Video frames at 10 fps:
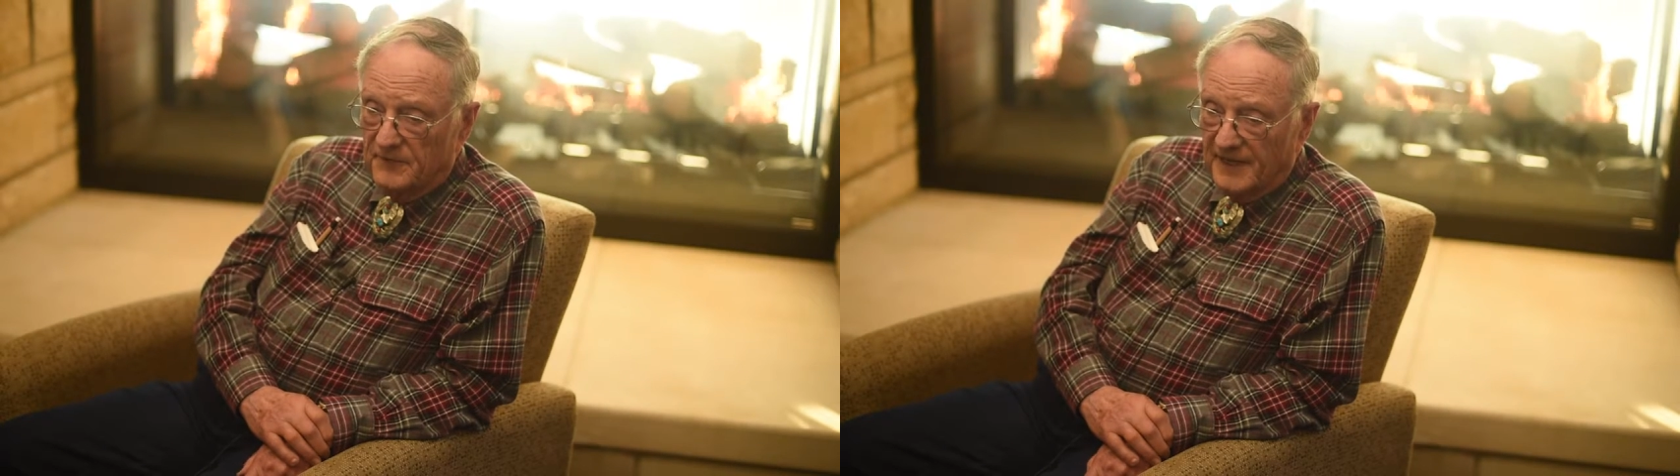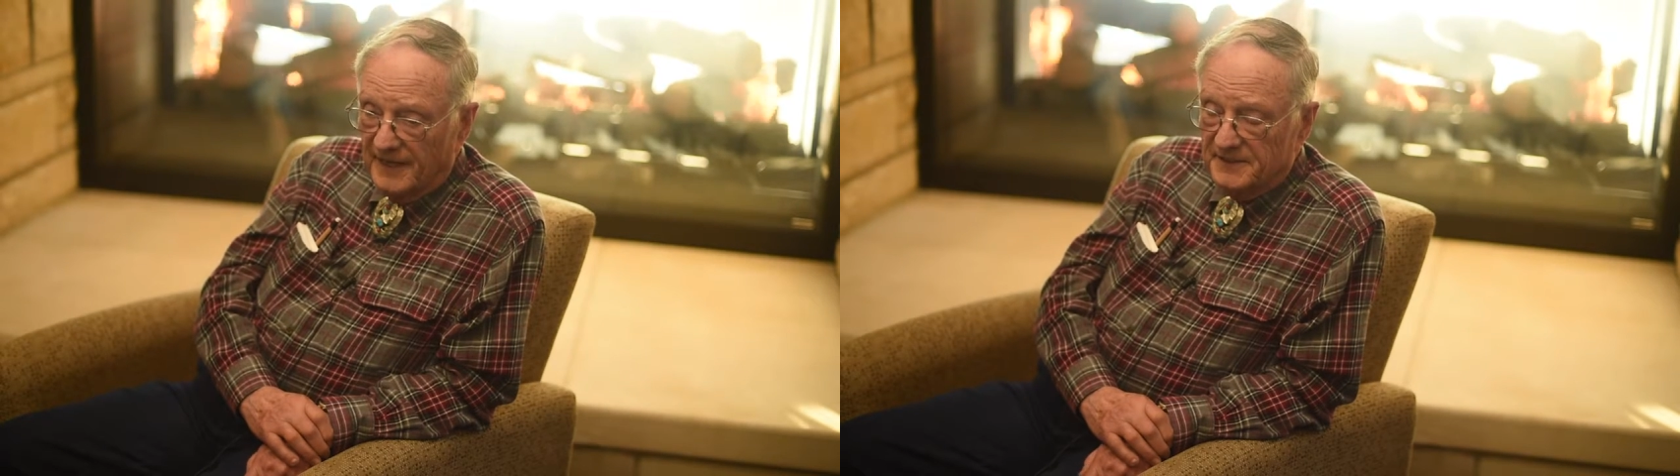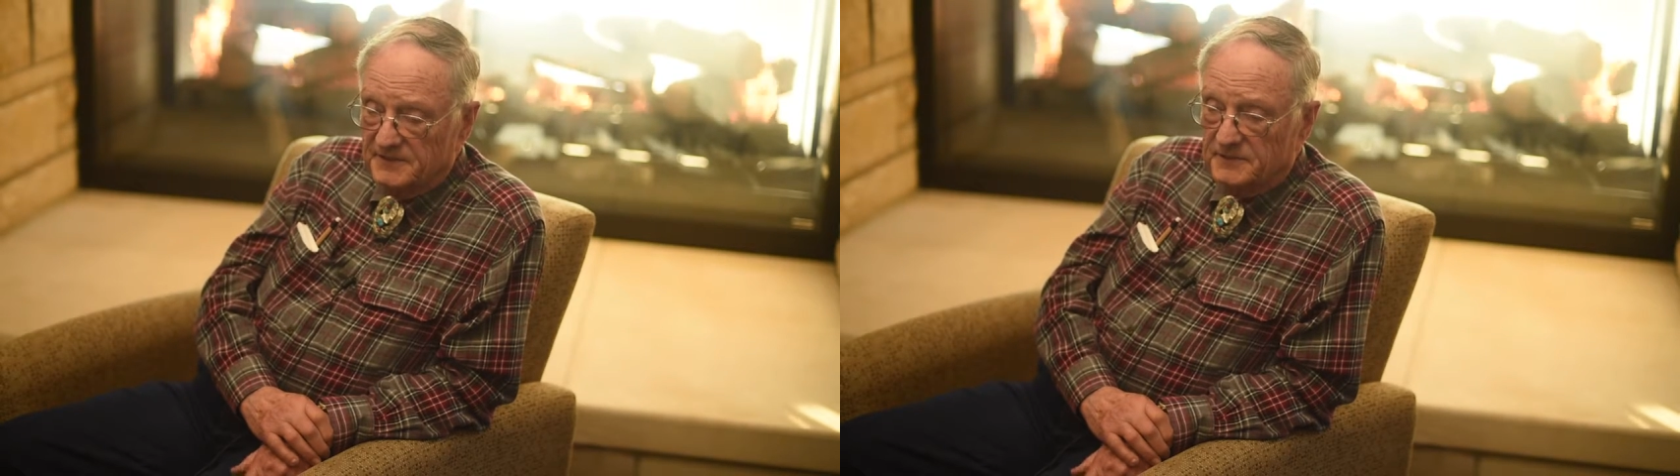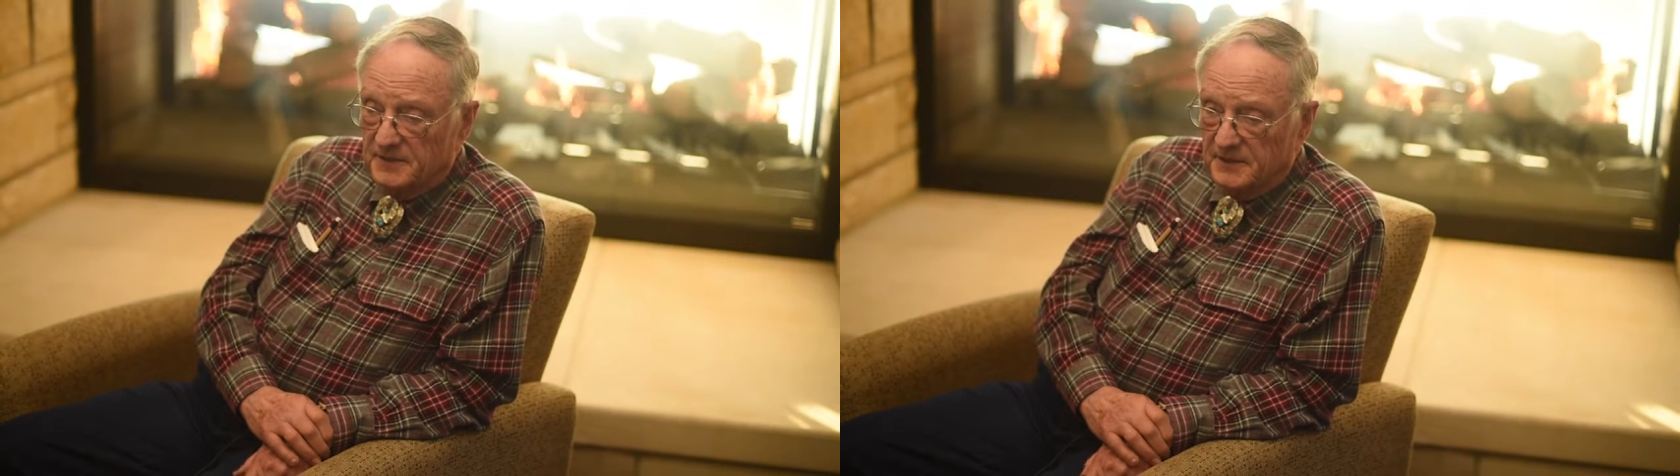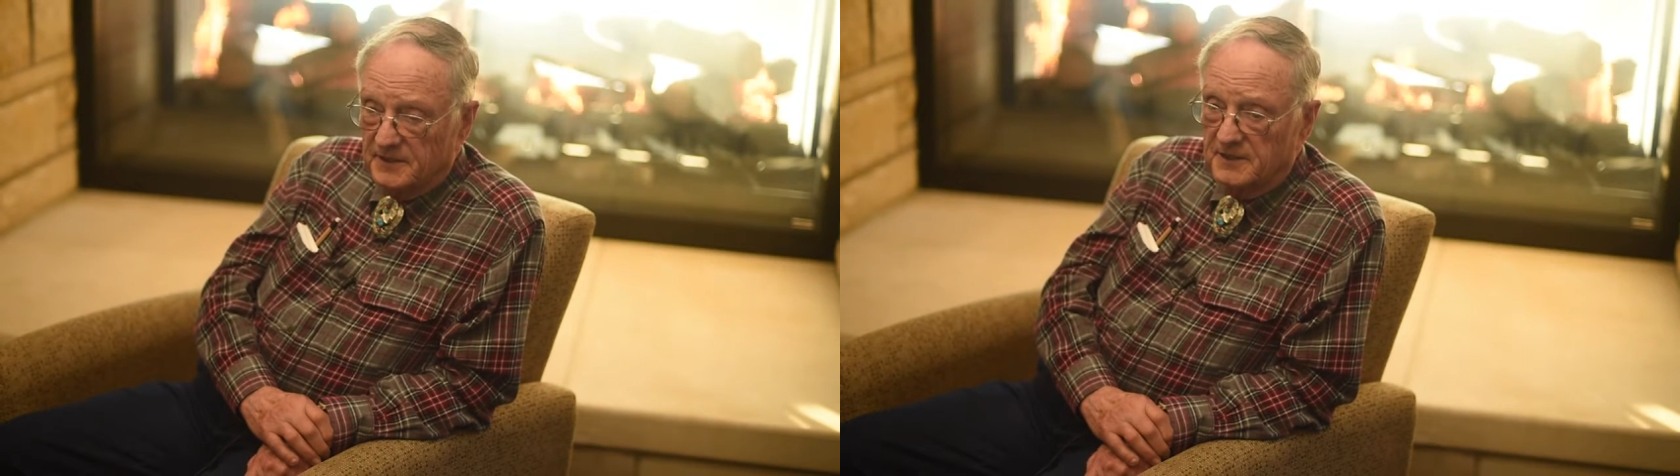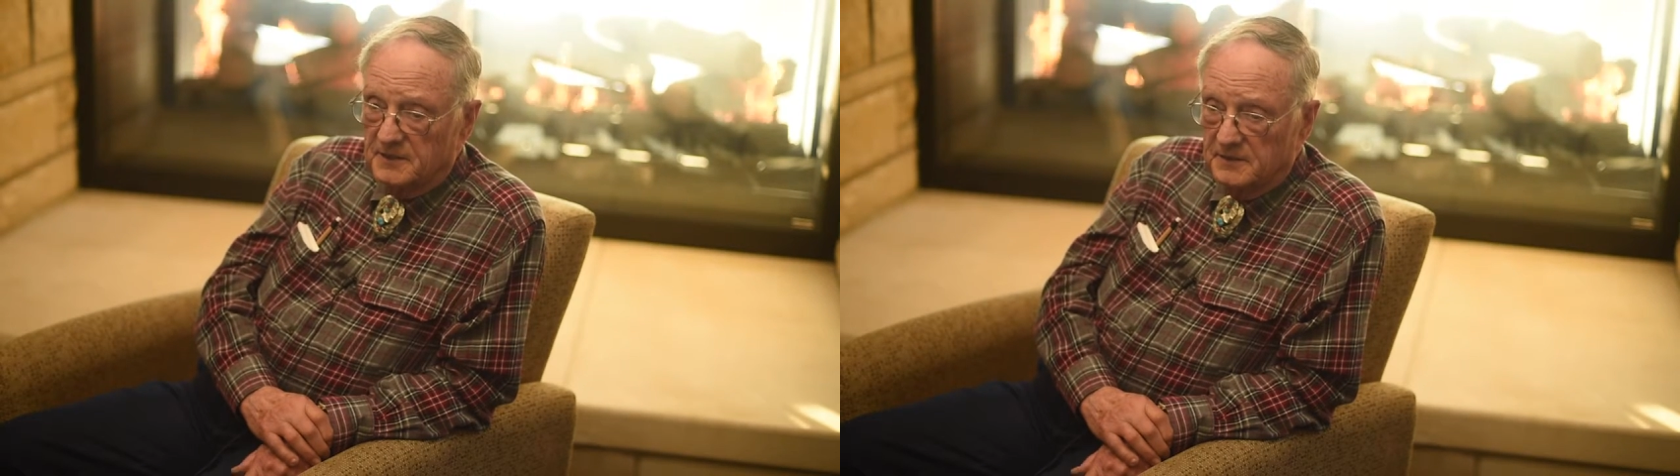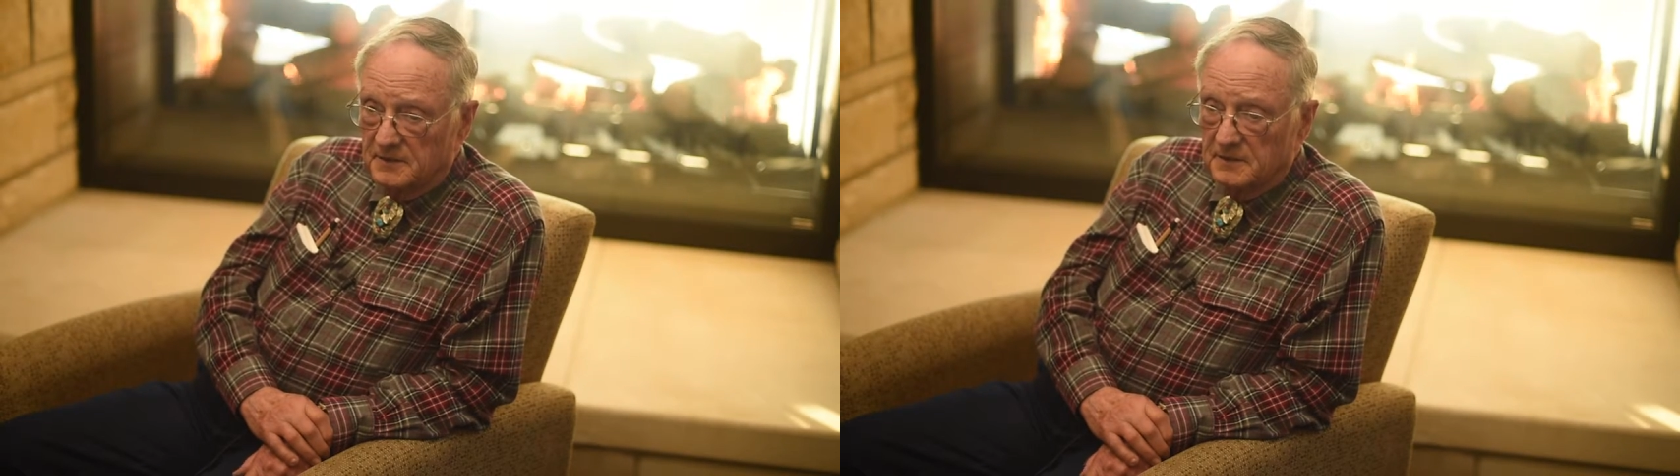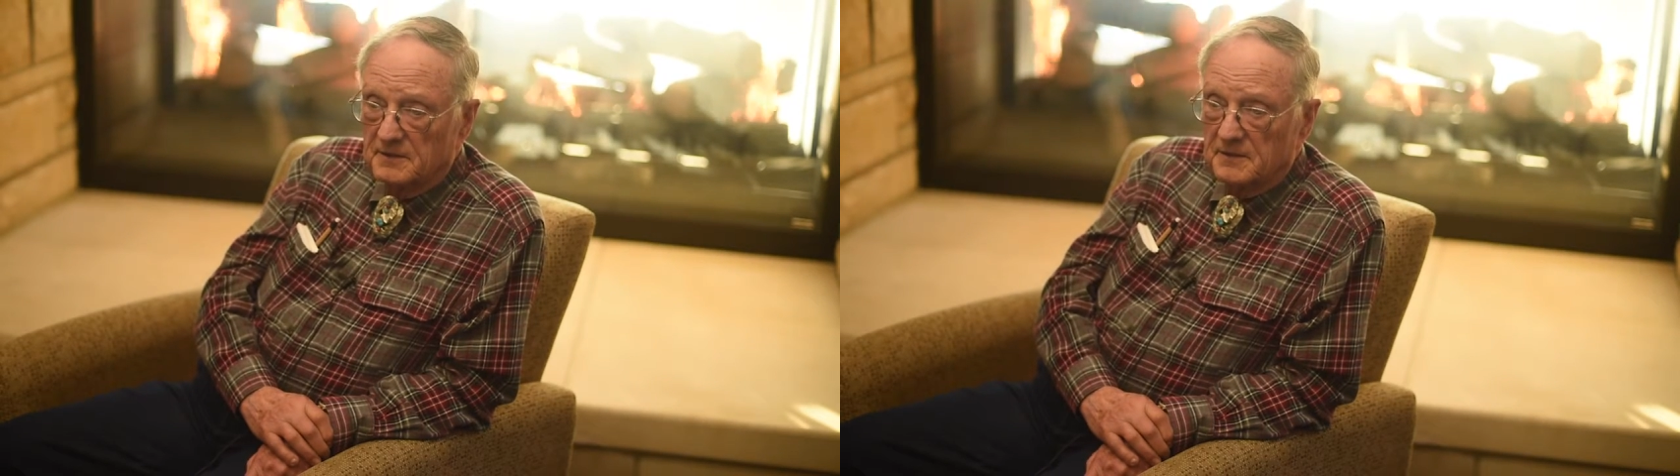asked a kid